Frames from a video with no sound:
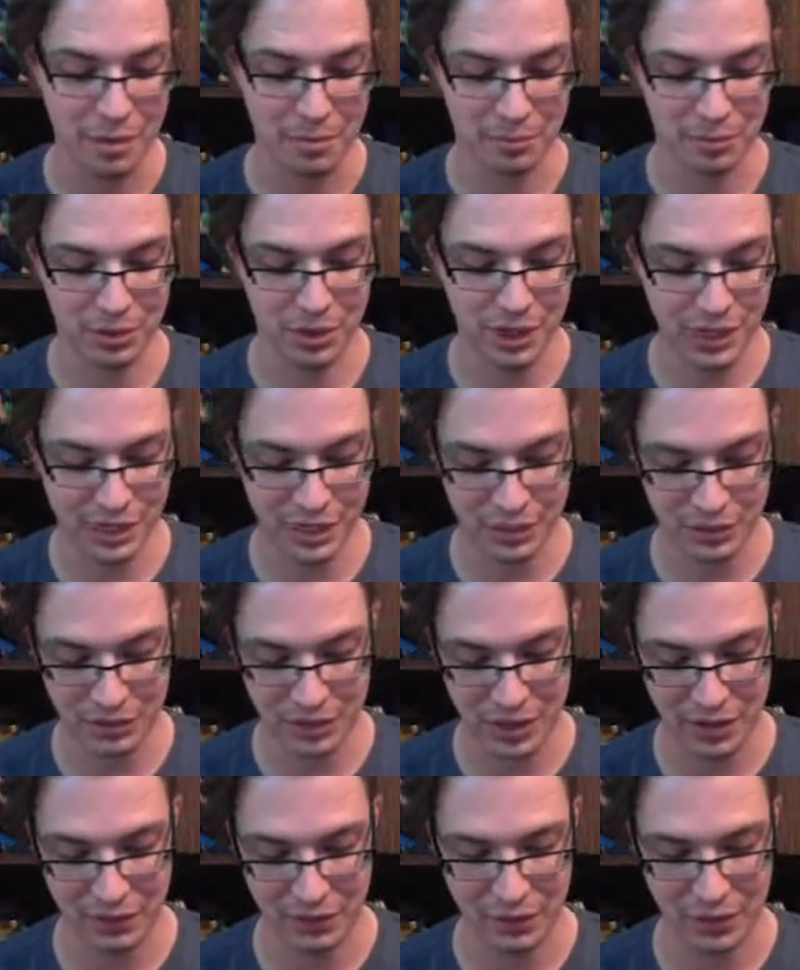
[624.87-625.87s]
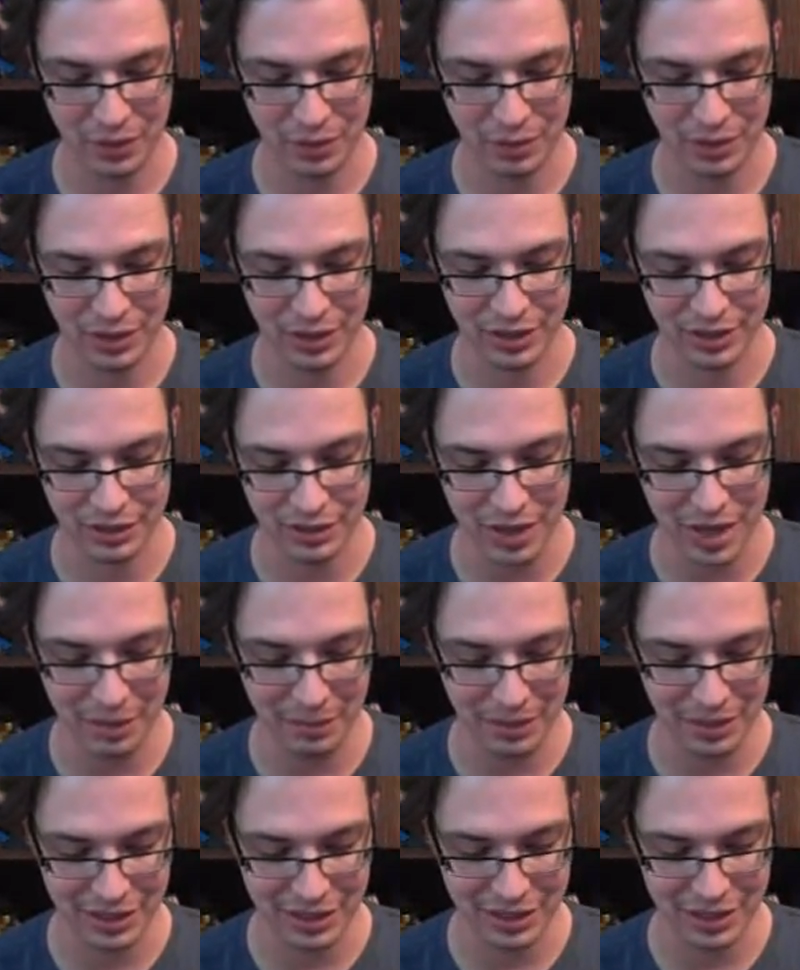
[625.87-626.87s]
Pretty straightforward. So I'm
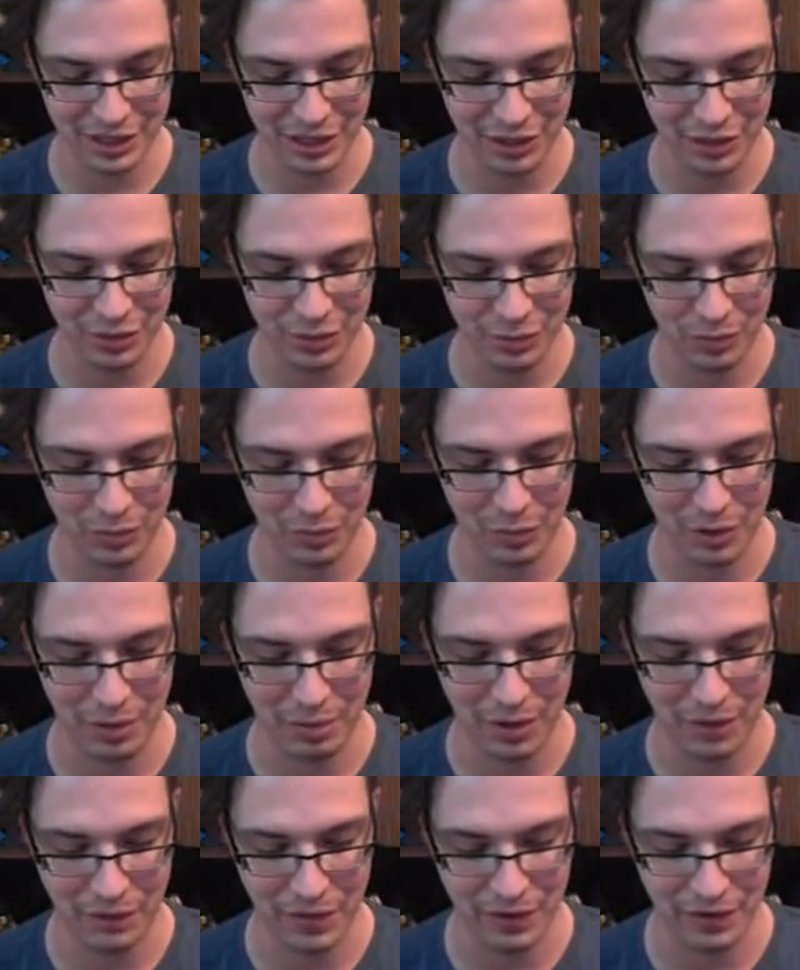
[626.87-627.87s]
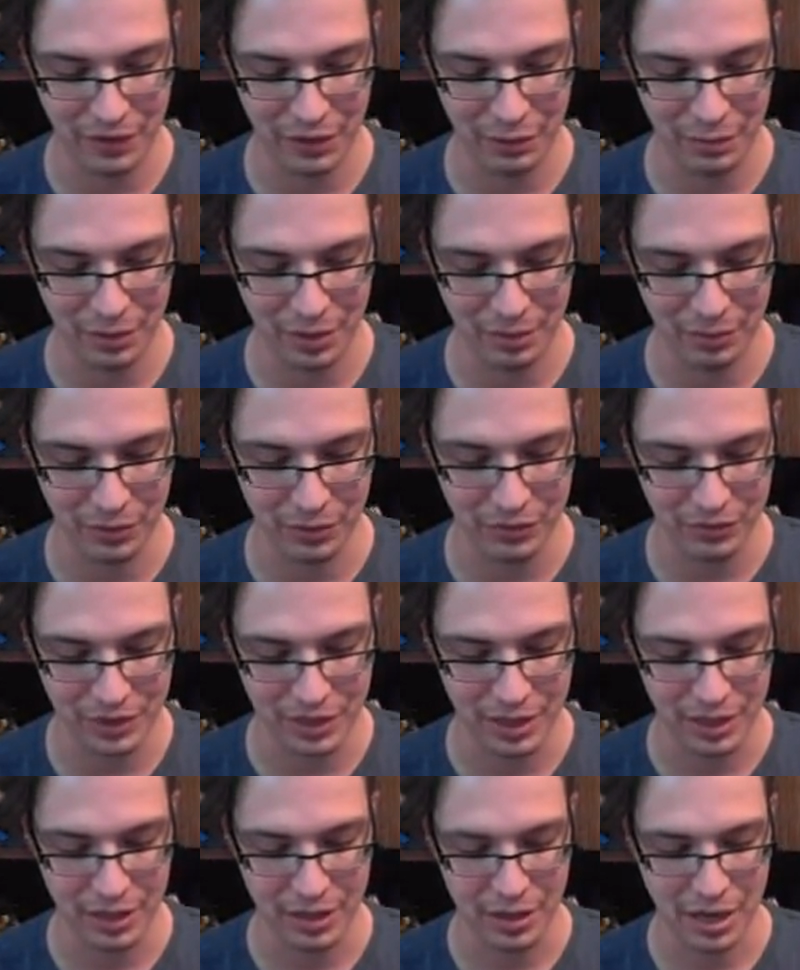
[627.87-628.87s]
gonna start with one of my favorite opening moves,
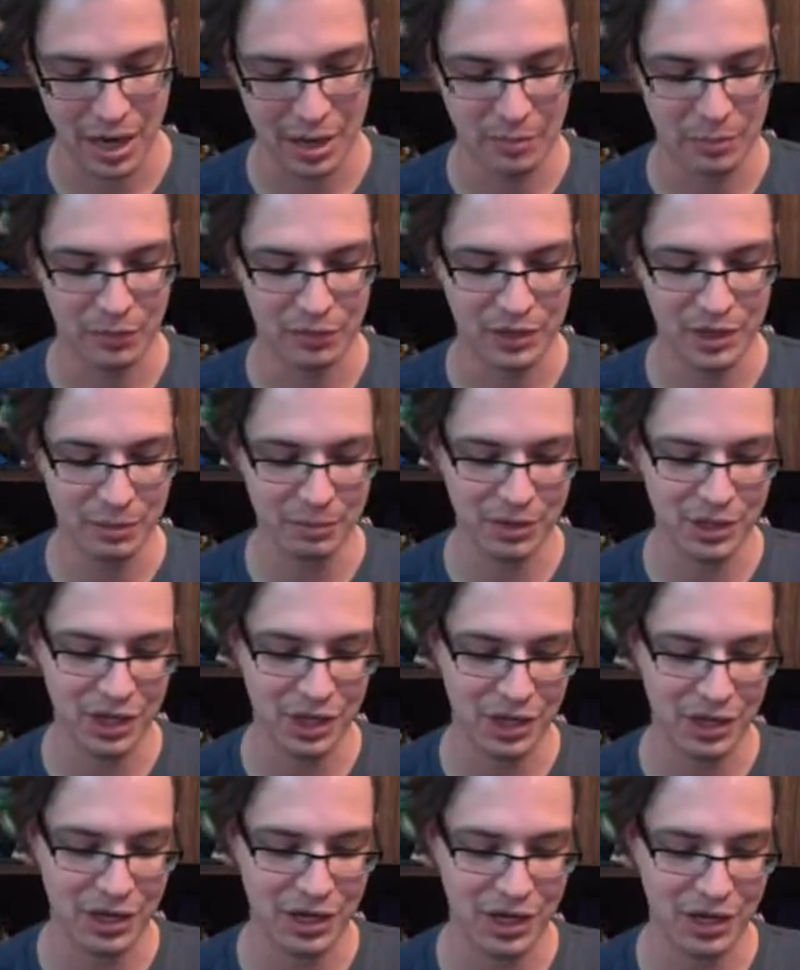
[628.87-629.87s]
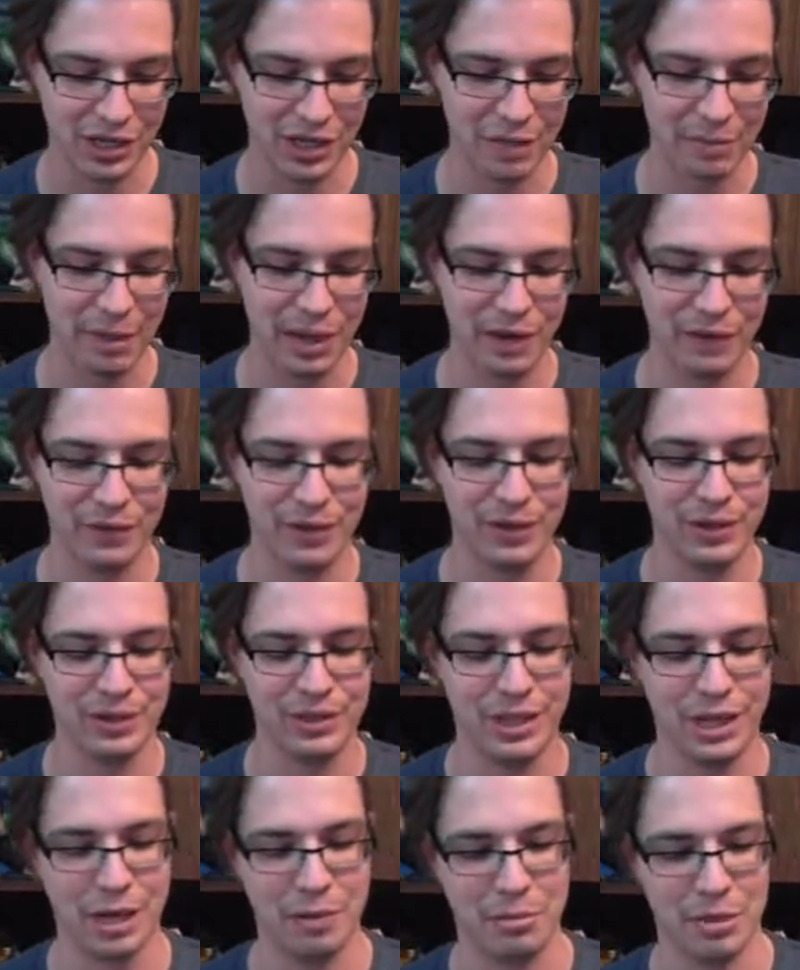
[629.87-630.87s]
and move Chimchar onto the battlefield
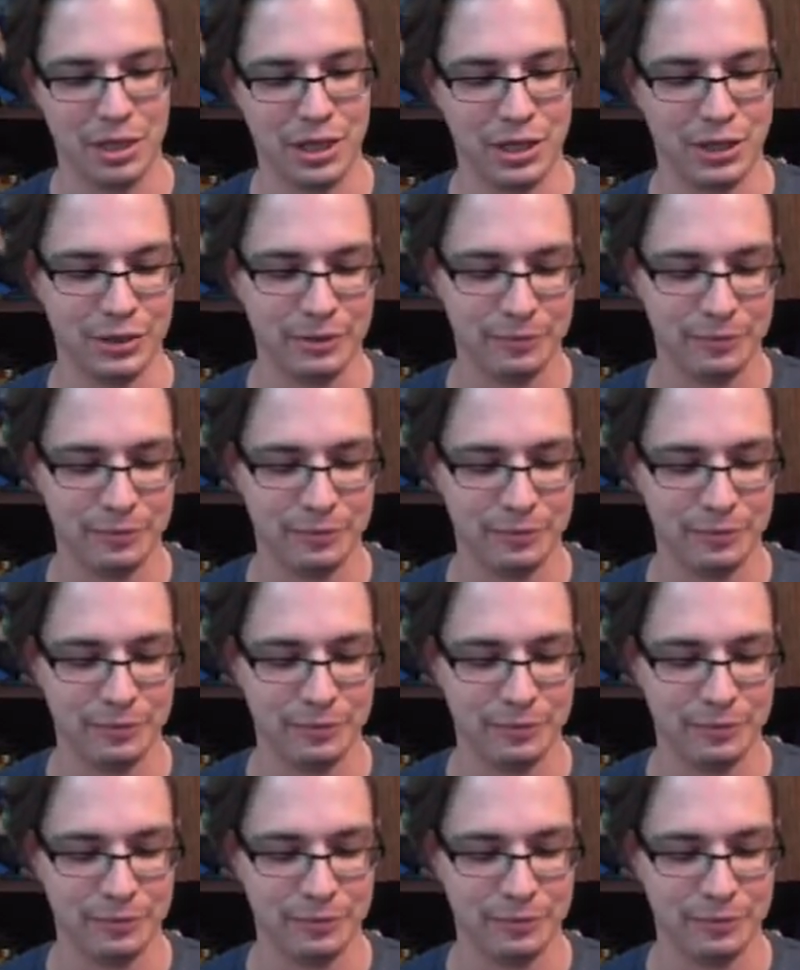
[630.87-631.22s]
up here.